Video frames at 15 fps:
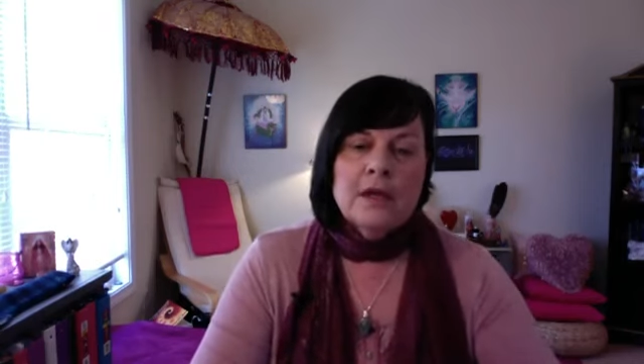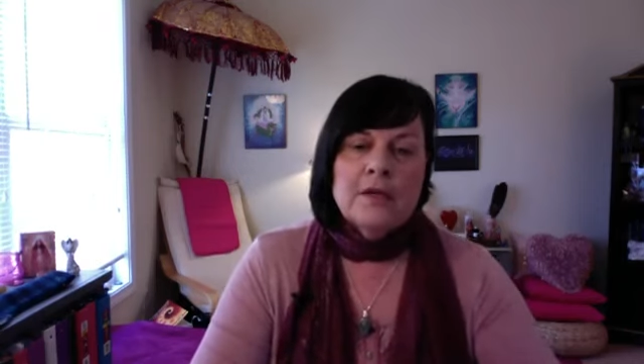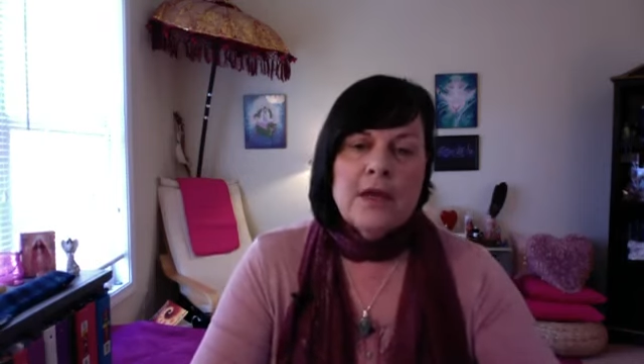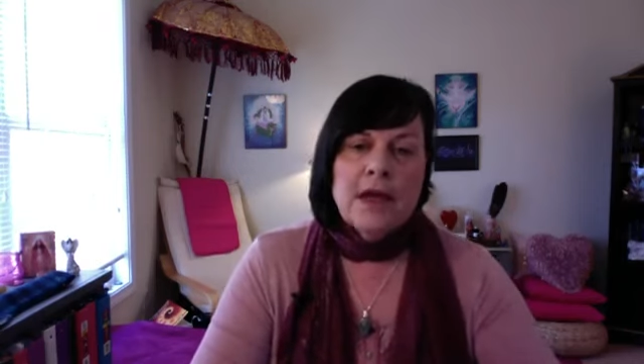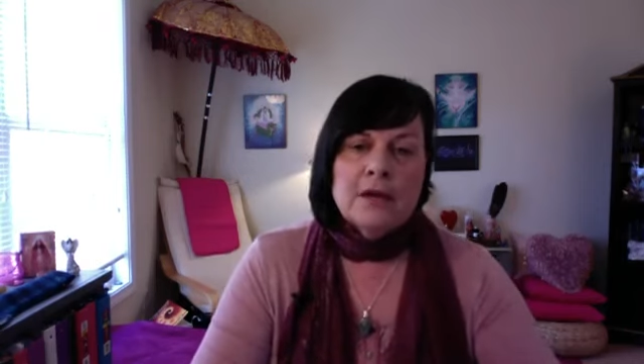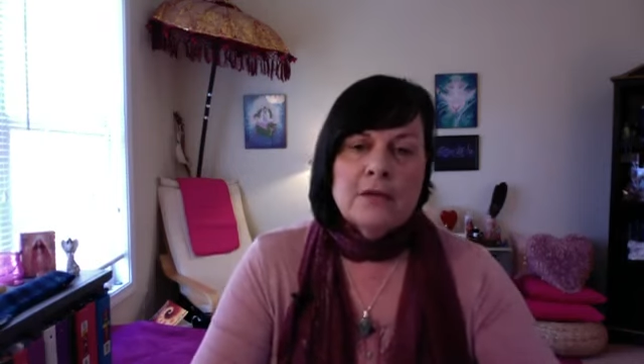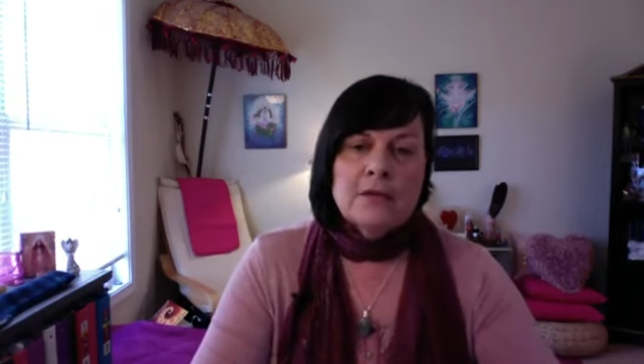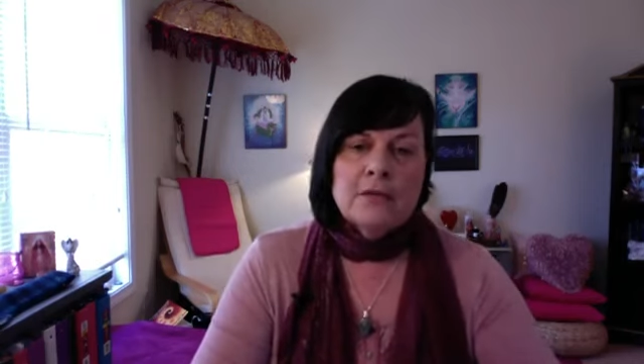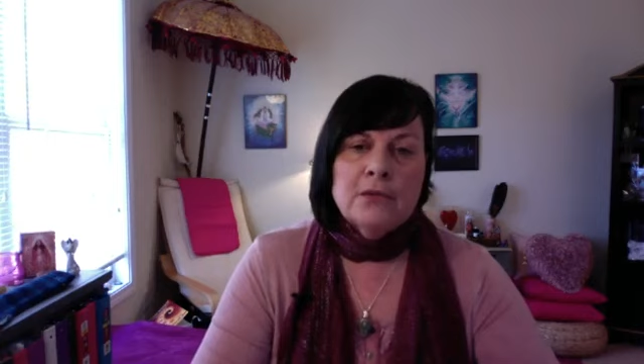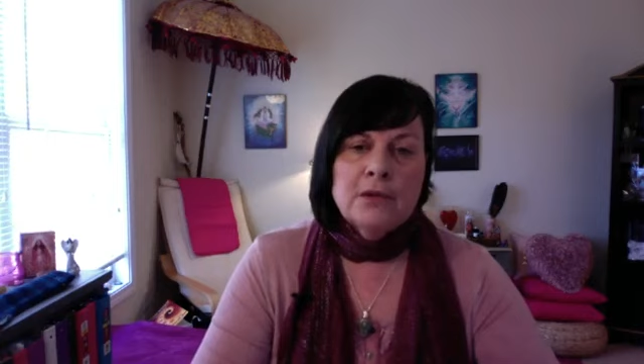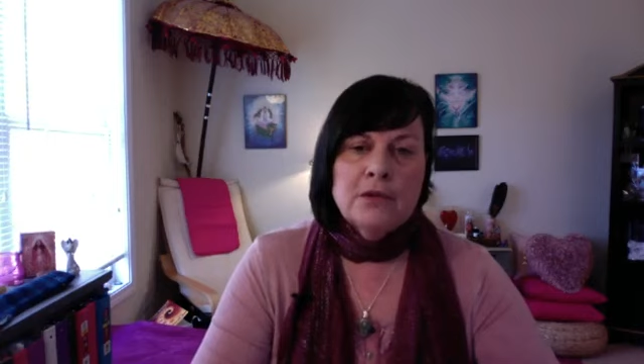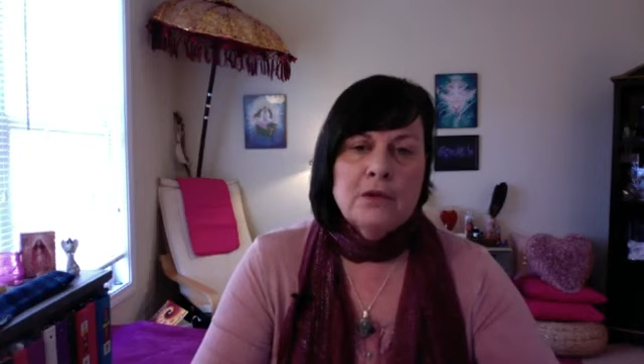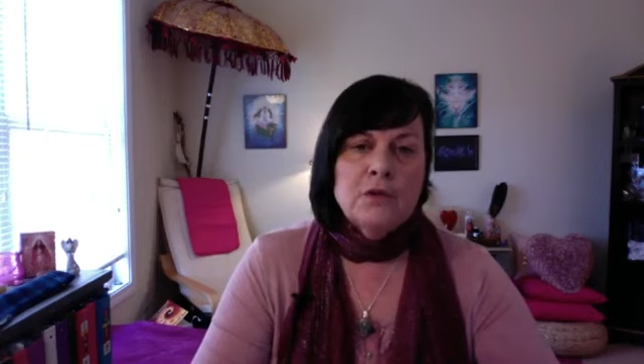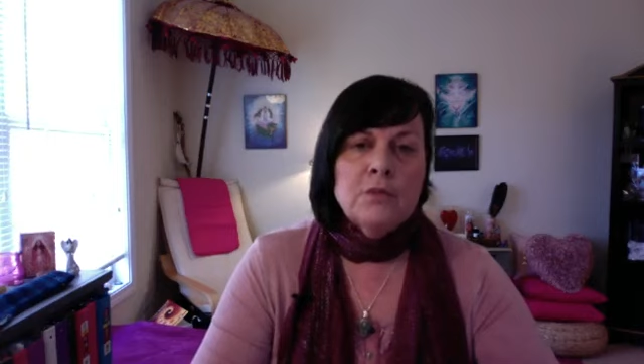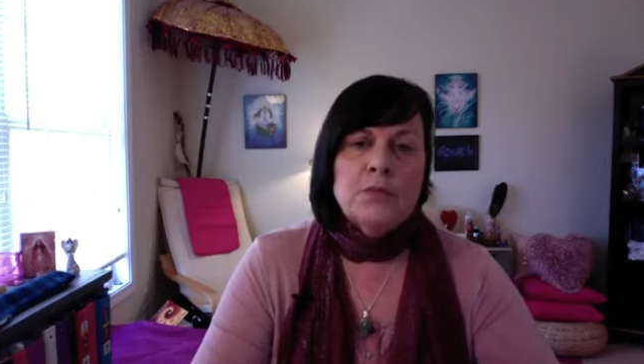that
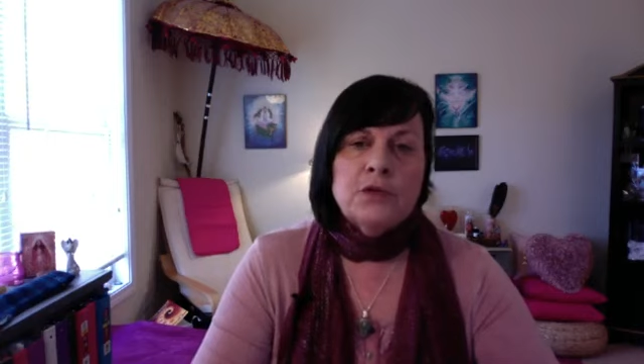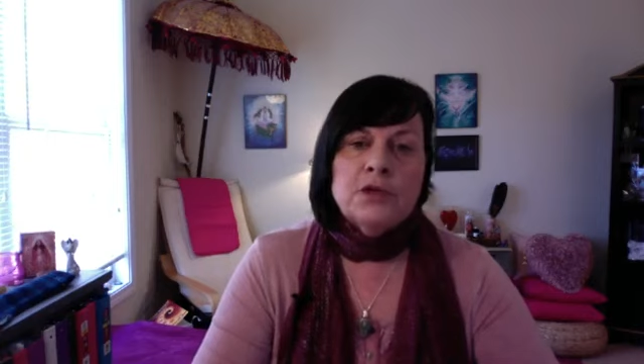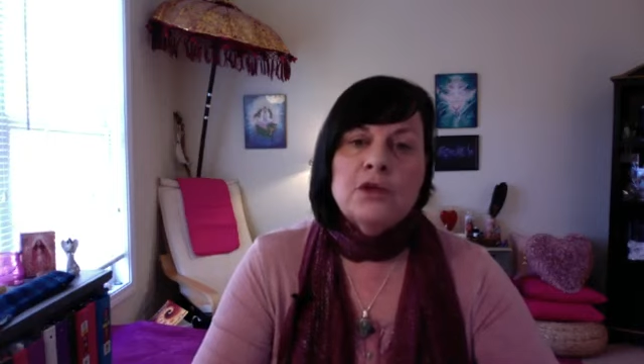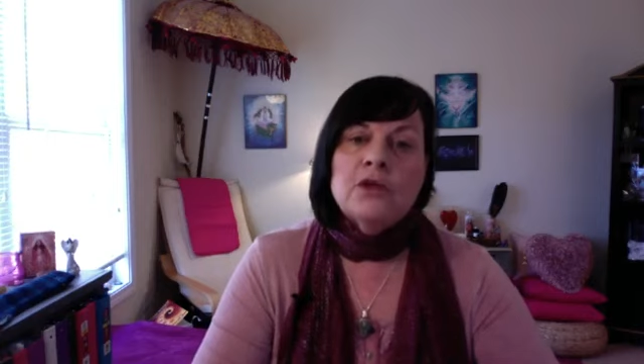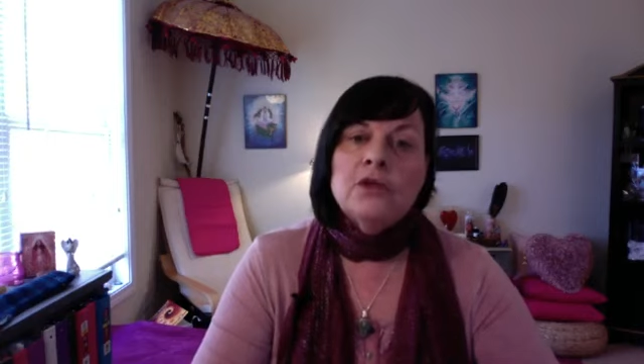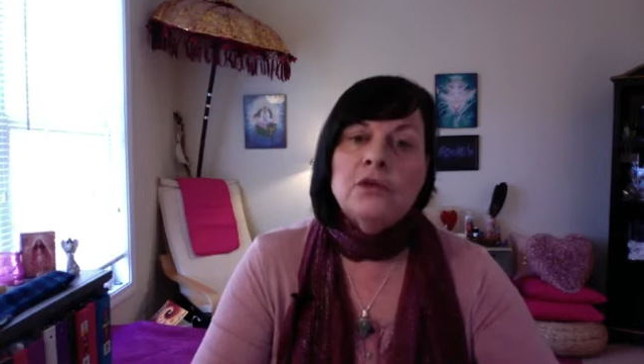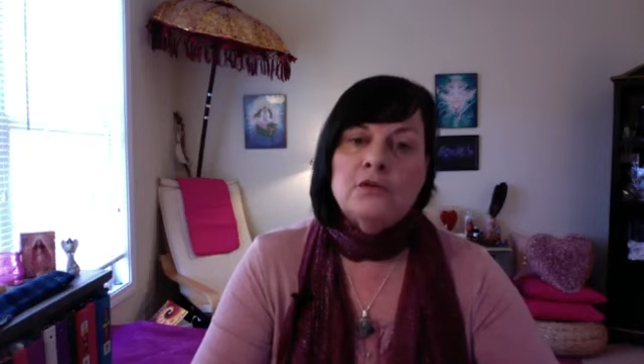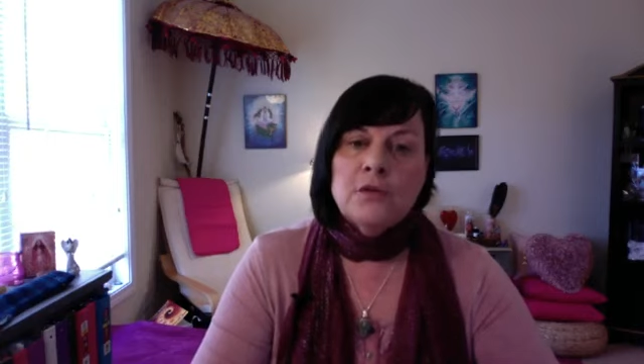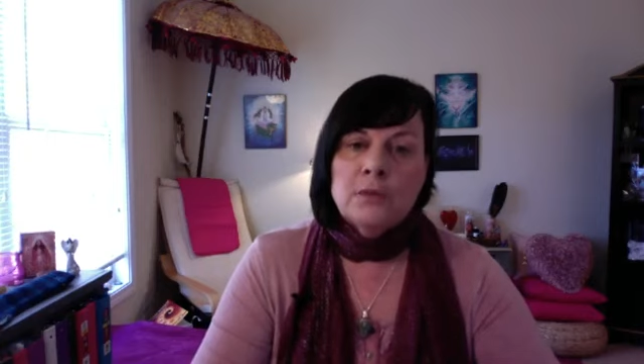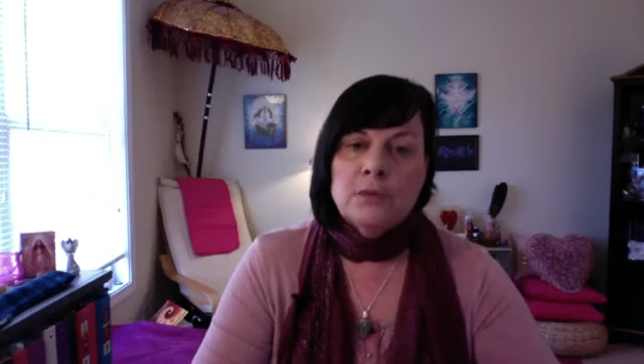new, beautiful,